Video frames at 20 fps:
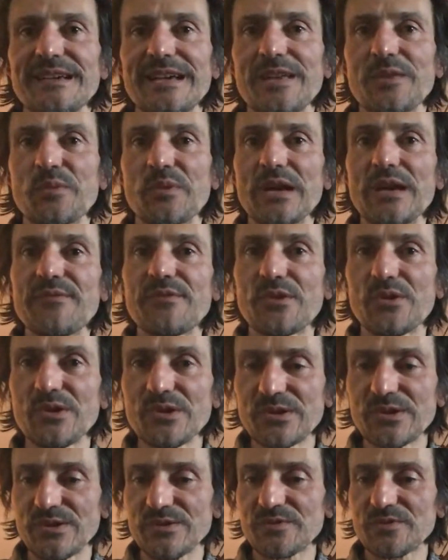And we have a
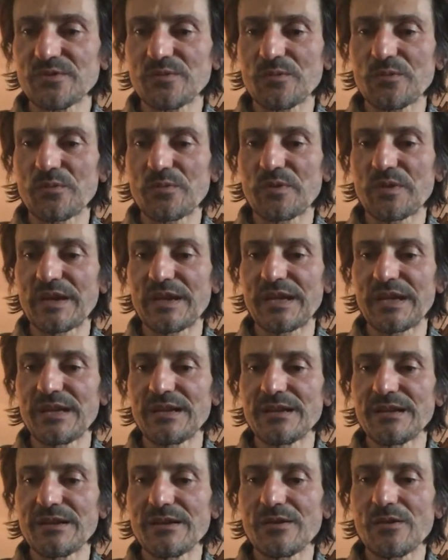record.
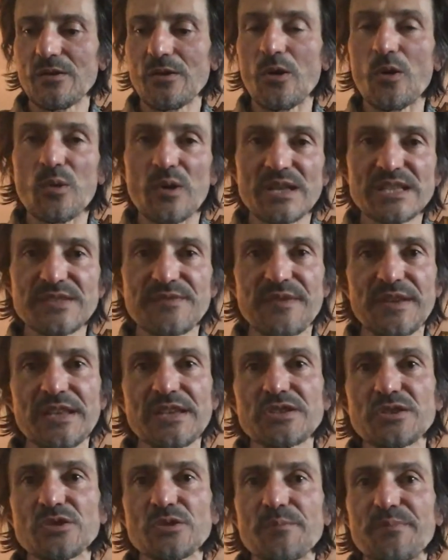We always
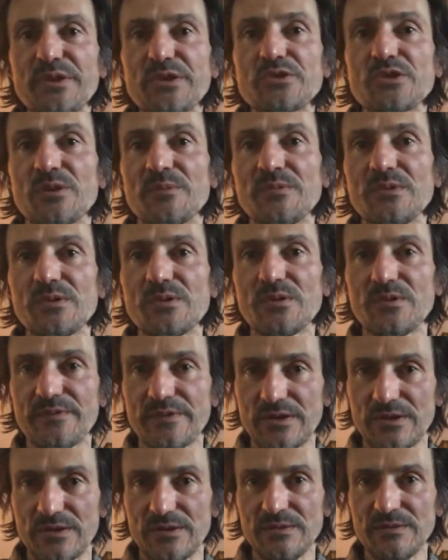finish on the podium
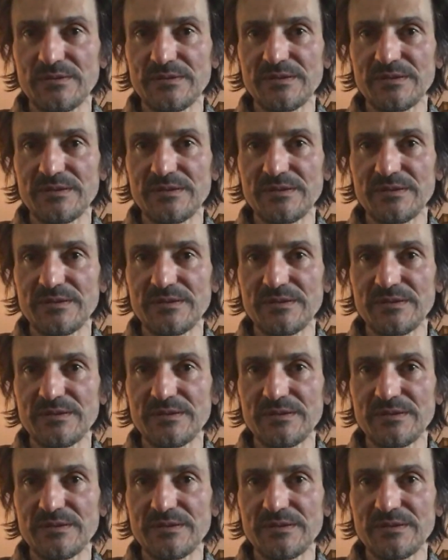overall.